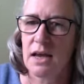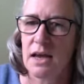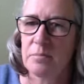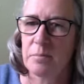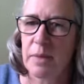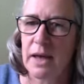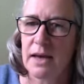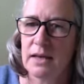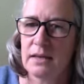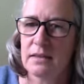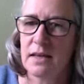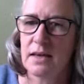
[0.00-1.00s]
and
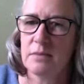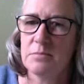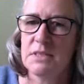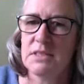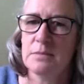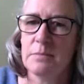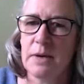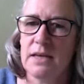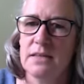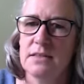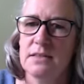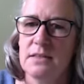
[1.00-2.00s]
pack the empty
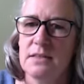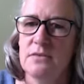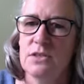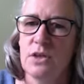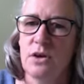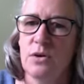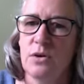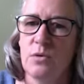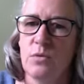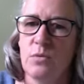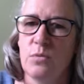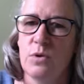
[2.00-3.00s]
space? If so,
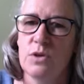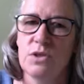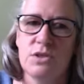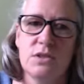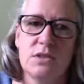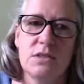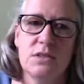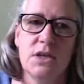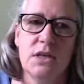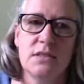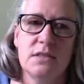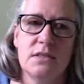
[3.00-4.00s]
what do you
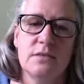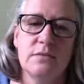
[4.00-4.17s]
suggest?